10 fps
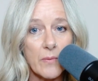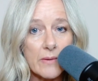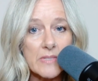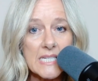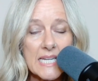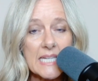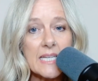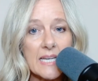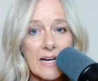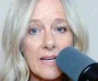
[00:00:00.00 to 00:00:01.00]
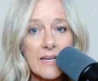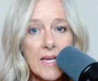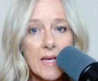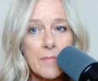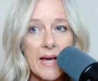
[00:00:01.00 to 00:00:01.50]
When I was in India
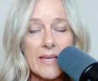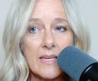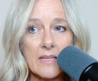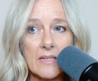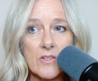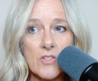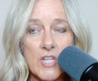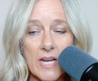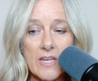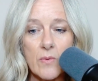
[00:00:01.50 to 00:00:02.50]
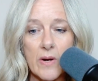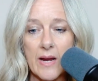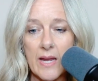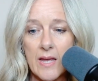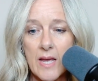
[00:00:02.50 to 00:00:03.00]
back in
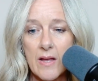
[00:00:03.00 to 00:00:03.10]
January,